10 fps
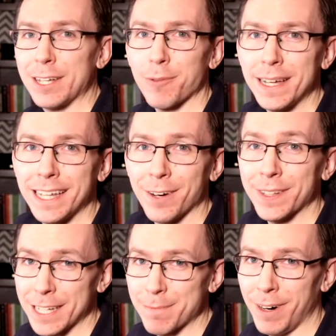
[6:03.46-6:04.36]
let's write down
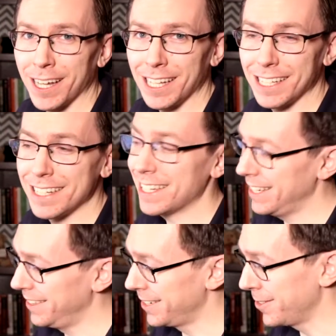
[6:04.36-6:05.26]
what this model is
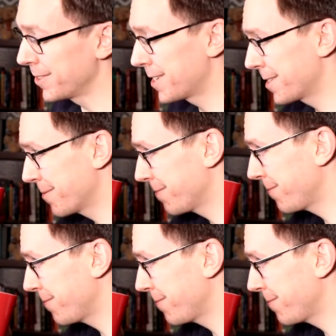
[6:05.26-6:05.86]
in the notes.